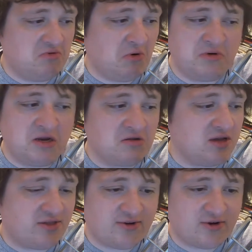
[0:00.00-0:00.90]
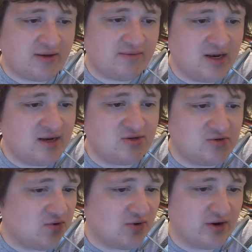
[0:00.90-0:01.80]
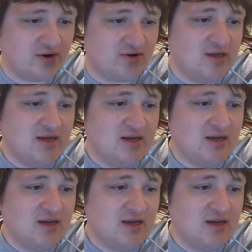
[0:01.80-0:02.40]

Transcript: nearly 30-minute tutorial.